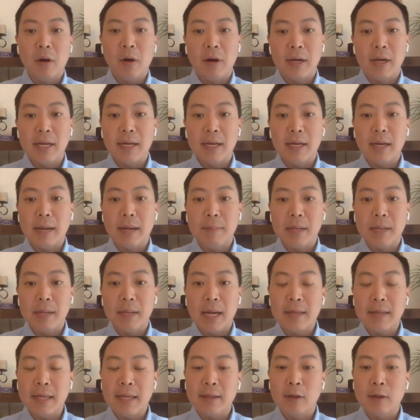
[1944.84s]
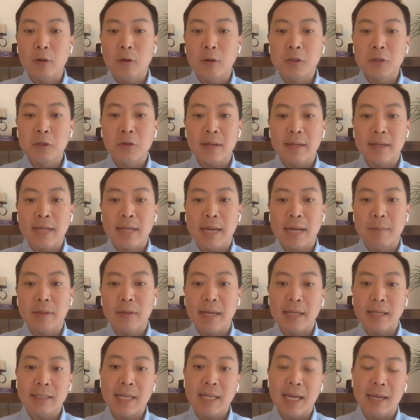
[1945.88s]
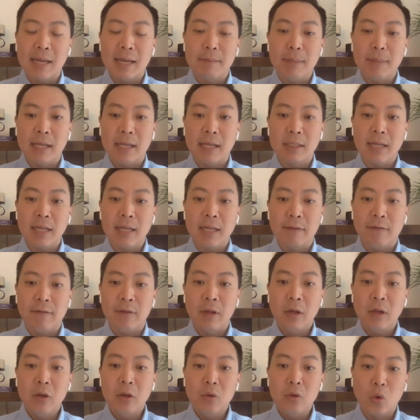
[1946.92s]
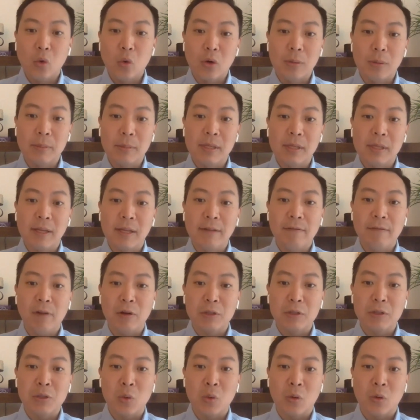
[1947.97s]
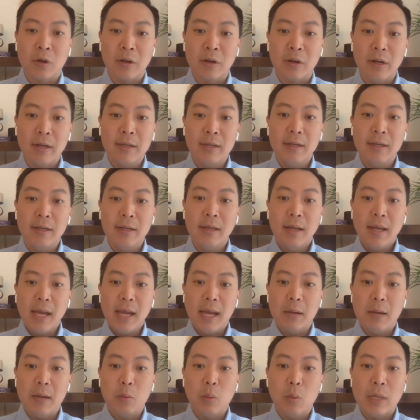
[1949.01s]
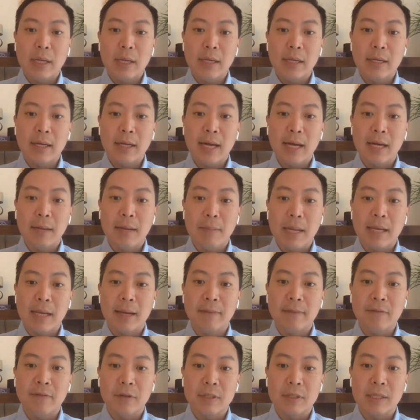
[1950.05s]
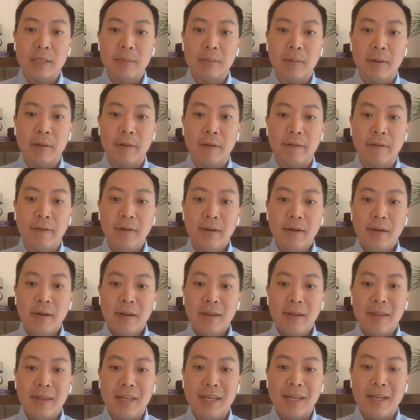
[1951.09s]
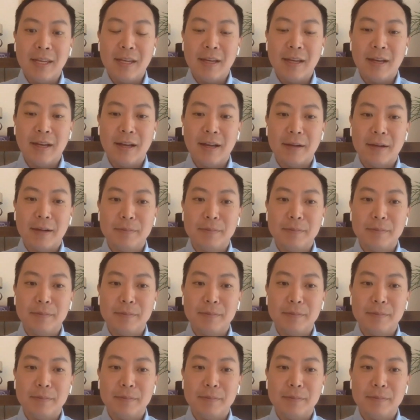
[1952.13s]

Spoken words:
on it, I mean, I think those are the type of things campaigns kind of normally fall short on, and we can kind of make up for some of the